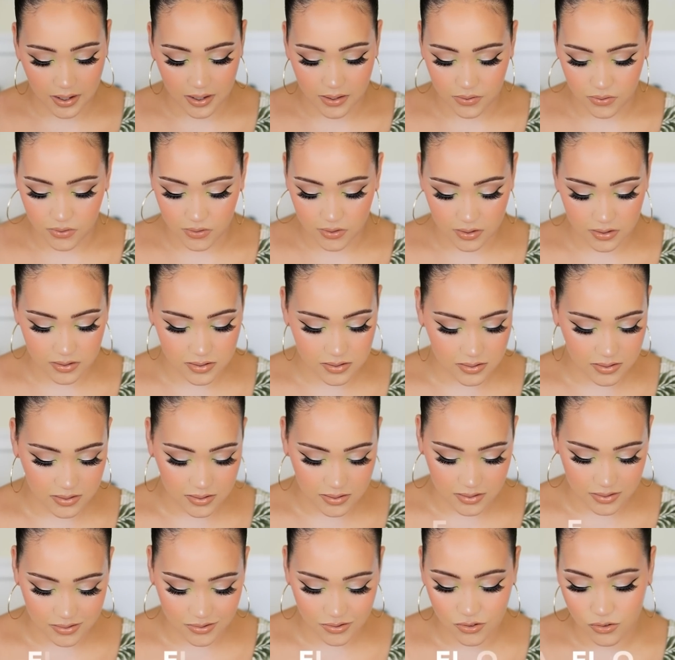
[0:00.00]
And this
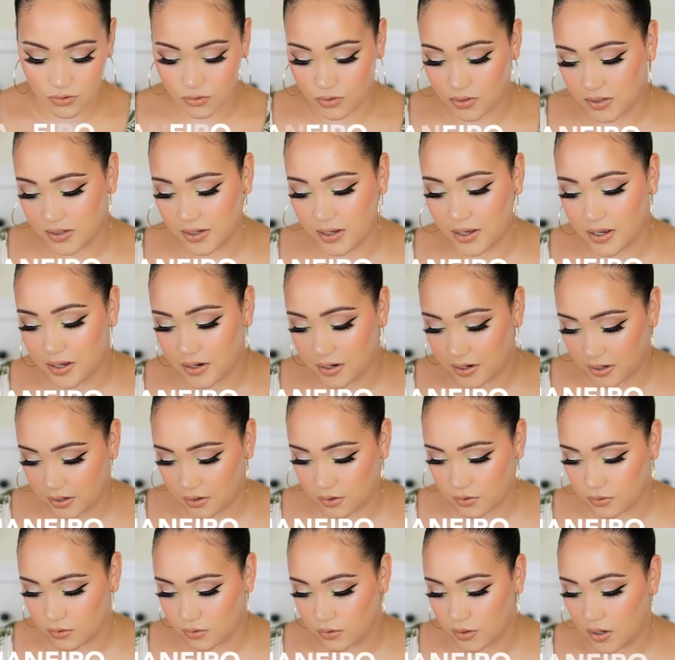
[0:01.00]
is Sol de
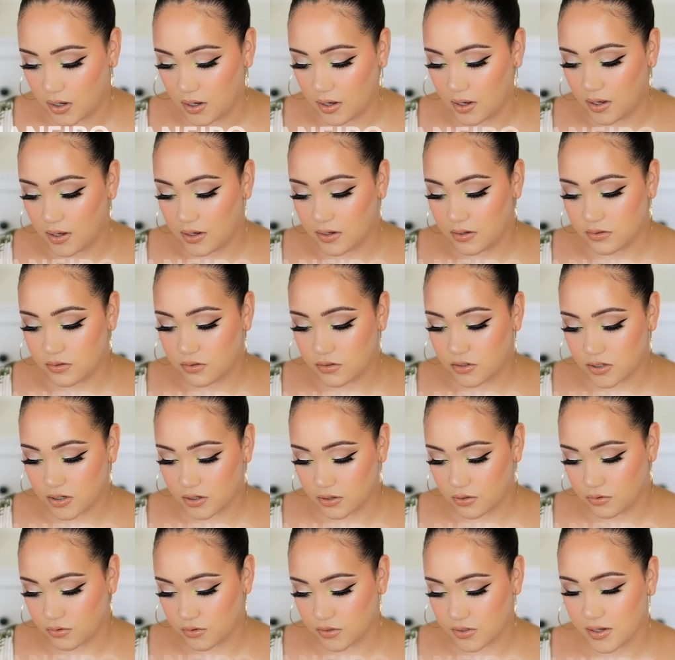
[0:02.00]
Janeiro
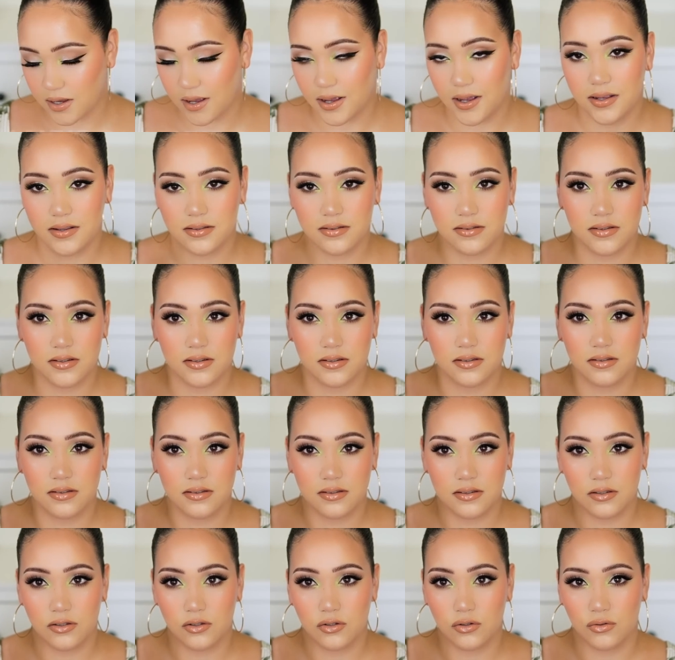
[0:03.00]
Cheirosa
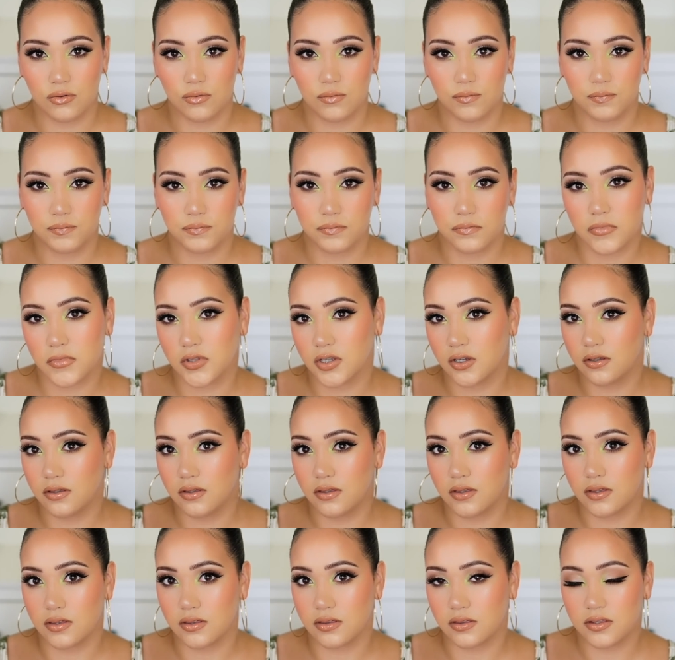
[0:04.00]
62.
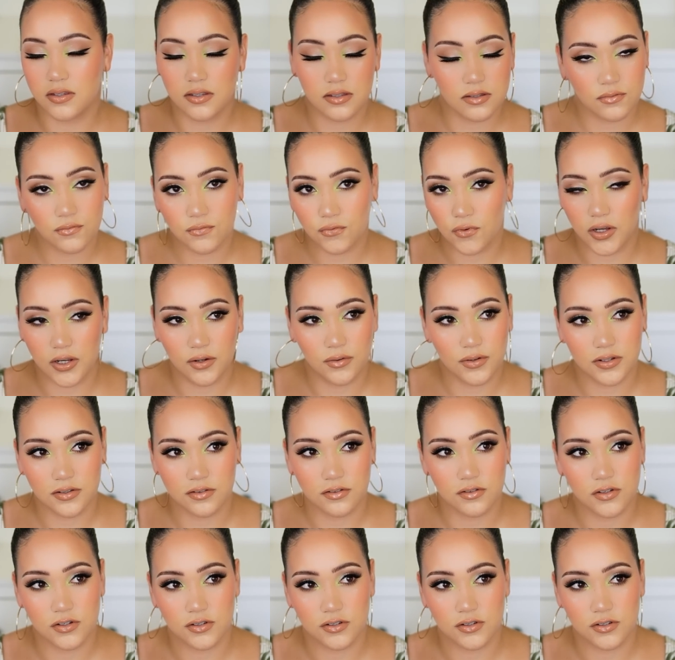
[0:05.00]
This fragrance